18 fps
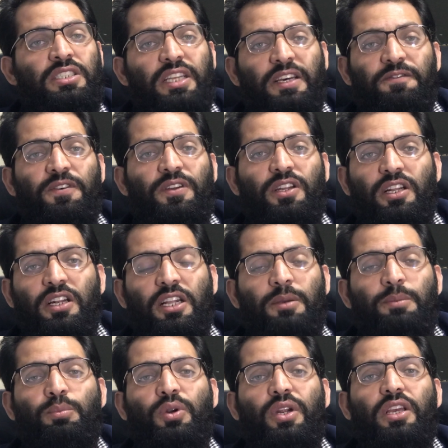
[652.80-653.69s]

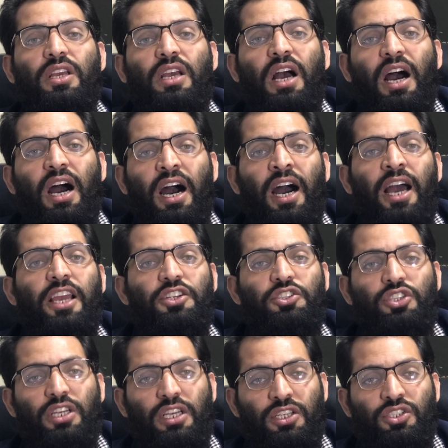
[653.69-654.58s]
definitely bring high
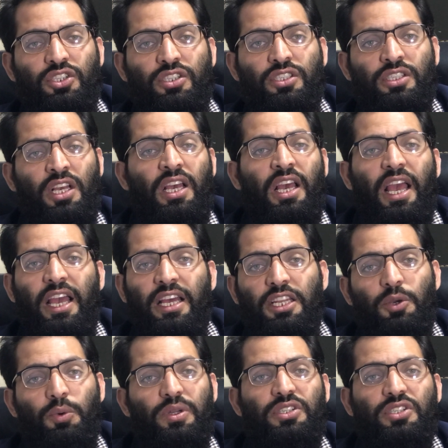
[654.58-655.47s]
changes,
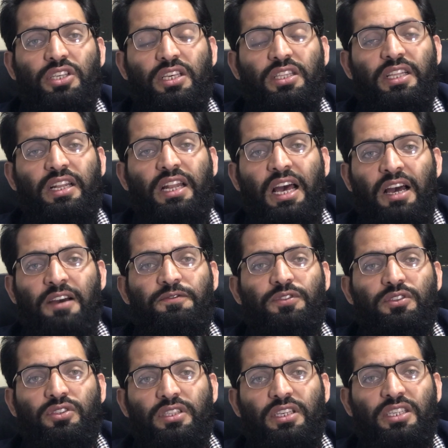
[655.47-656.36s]
and you will see that
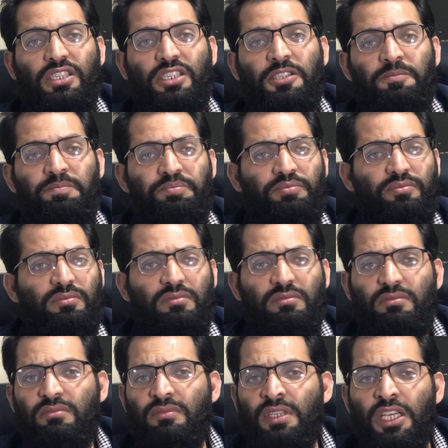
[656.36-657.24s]
after this
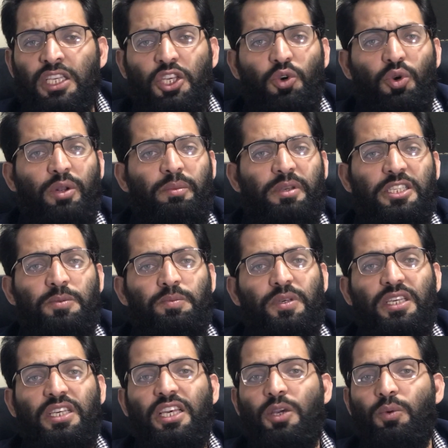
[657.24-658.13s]
you will be
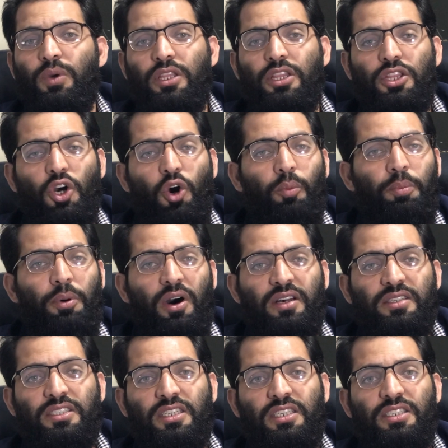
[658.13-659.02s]
speaking with no
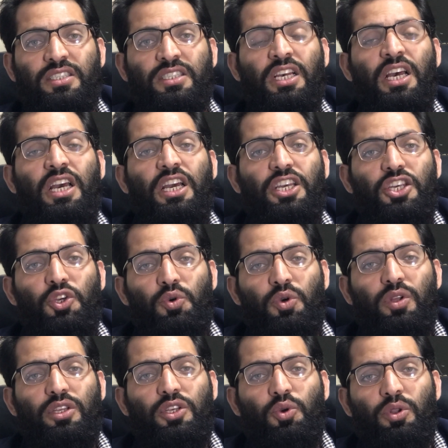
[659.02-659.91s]
pauses, you
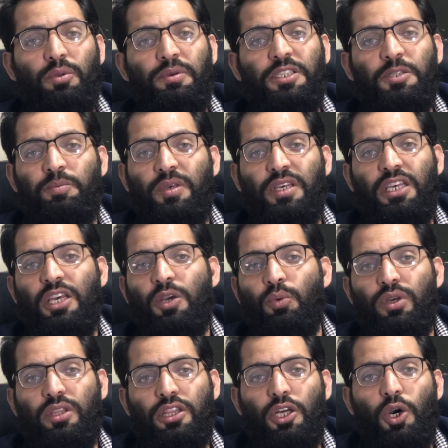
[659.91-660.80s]
will be speaking
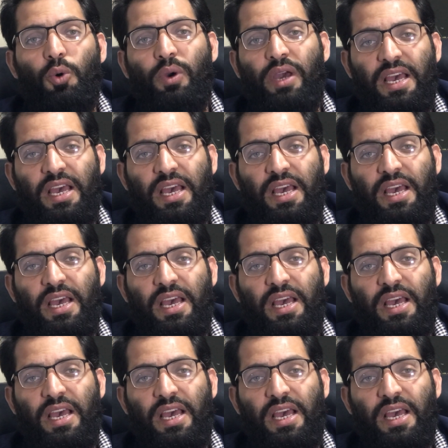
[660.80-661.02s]
with no